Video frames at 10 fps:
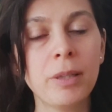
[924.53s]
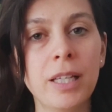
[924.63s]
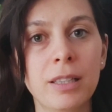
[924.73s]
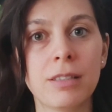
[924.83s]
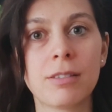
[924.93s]
out the
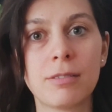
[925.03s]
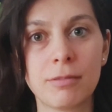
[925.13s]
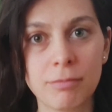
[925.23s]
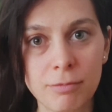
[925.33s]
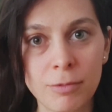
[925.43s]
playlist.
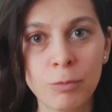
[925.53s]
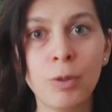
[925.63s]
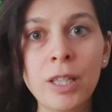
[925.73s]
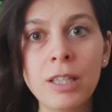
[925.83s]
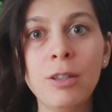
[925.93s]

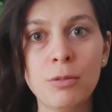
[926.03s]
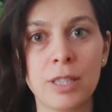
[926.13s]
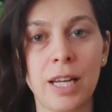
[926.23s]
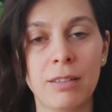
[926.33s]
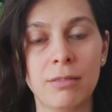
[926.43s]
Really
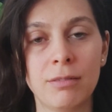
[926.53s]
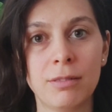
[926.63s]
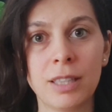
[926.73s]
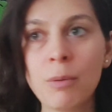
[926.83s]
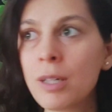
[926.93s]
use that.
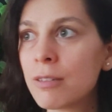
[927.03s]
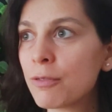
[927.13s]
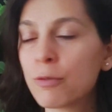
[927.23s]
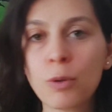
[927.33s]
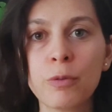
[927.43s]
That one
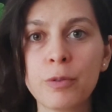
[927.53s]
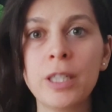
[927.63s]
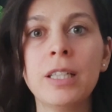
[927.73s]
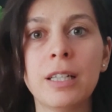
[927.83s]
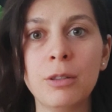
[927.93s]
is for
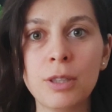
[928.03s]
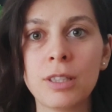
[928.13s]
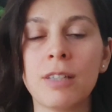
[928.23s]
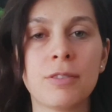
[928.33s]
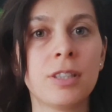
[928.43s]
free and you
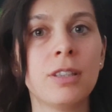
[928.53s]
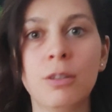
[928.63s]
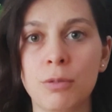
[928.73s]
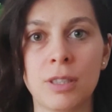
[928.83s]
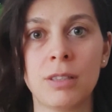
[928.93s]
can definitely
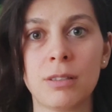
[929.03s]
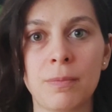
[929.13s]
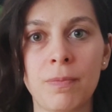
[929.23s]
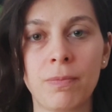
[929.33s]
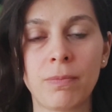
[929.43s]
use it.